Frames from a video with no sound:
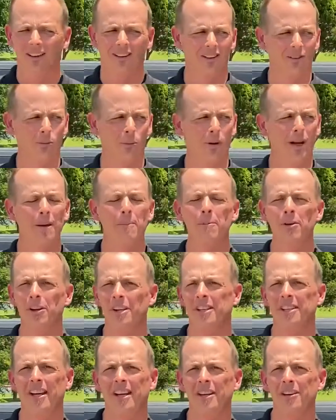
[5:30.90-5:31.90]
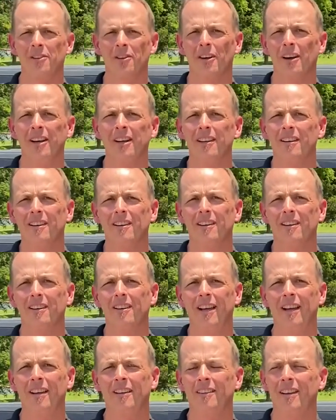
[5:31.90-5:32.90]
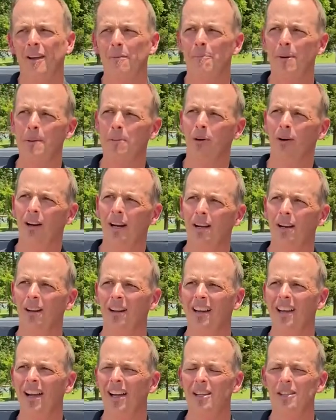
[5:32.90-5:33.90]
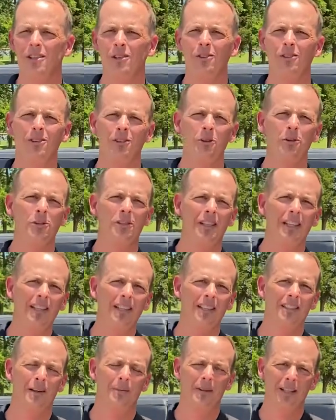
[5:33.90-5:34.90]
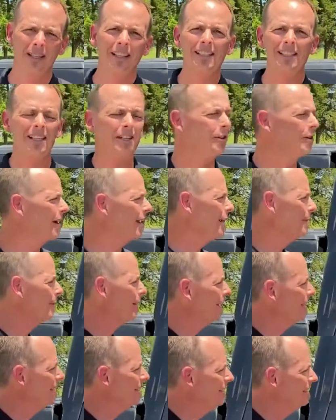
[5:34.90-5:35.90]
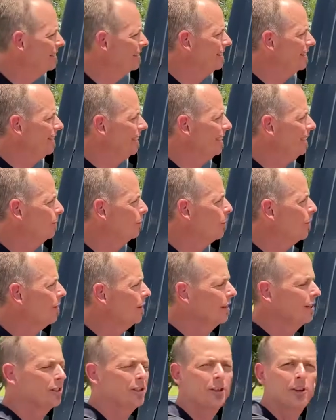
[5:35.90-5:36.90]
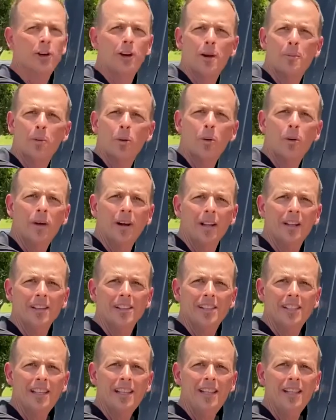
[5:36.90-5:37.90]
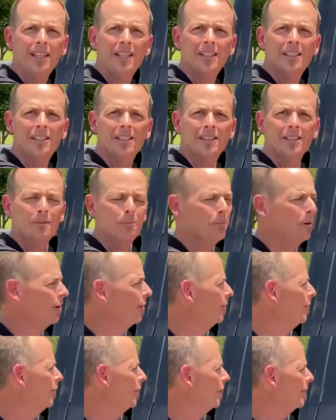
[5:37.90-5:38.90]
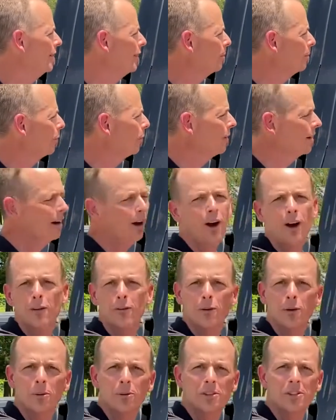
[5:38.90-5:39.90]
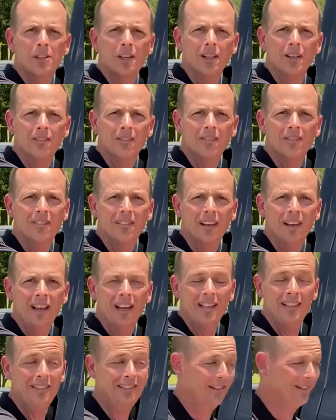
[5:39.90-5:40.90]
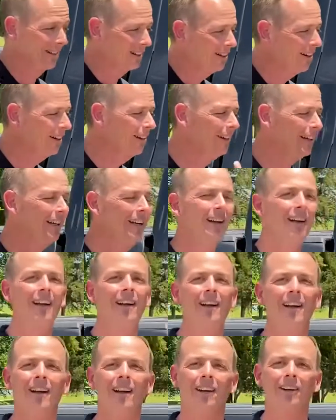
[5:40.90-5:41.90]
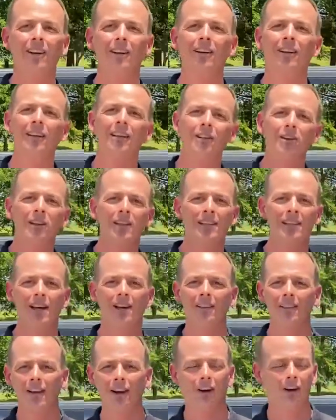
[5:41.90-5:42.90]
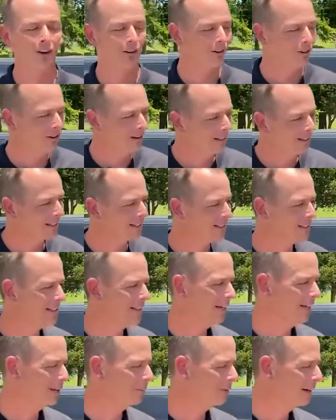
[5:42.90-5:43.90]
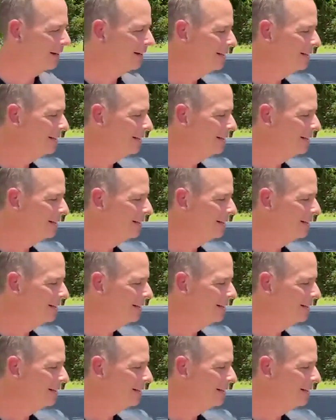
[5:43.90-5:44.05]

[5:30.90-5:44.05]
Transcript: we can build a Titan, right? And people are like, guys, you do Zs. I mean, it's in your name, right? Z1, so you're number one at Zs, but are you at number one at off-road stuff? And clearly you can tell they are. Look at this thing, man.